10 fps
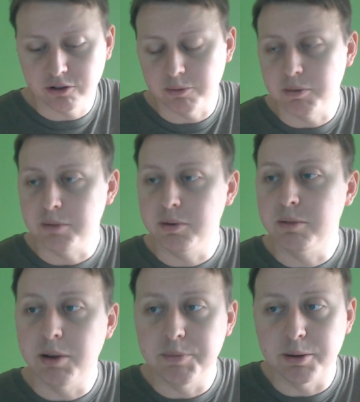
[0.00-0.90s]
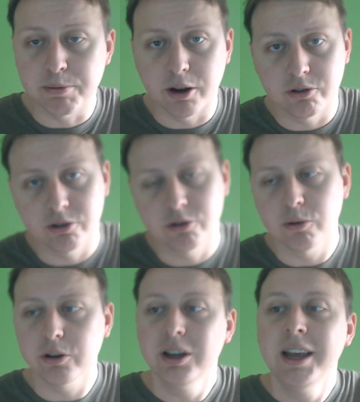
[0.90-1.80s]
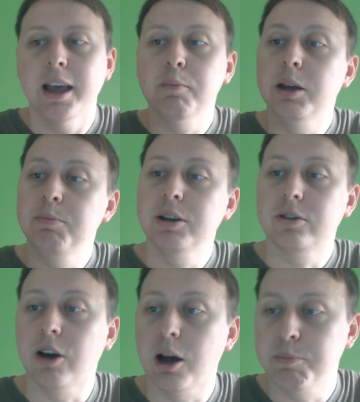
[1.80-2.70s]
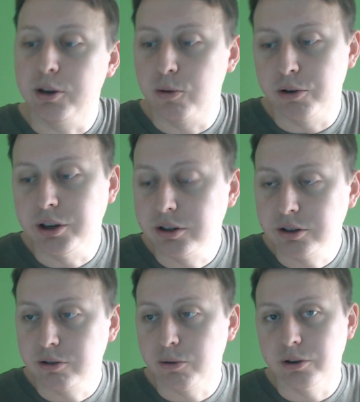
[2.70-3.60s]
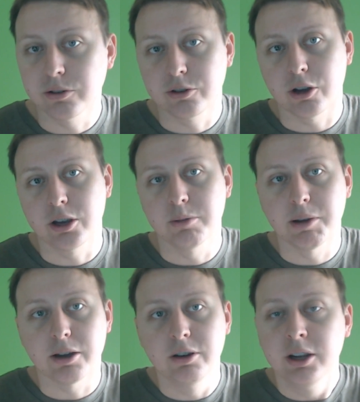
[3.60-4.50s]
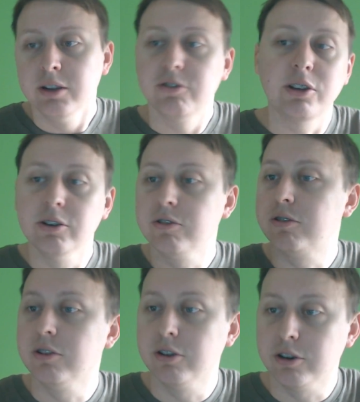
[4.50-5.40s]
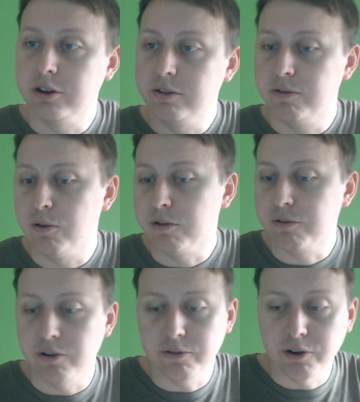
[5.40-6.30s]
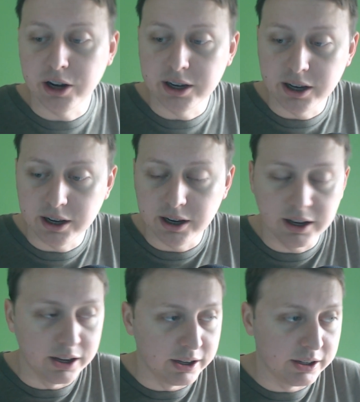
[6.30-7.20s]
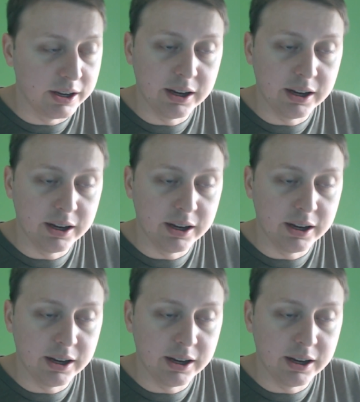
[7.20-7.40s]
So it may, it may be a project tutorial, it may be a topic-oriented tutorial talking about skills to learn for fr front-end uh,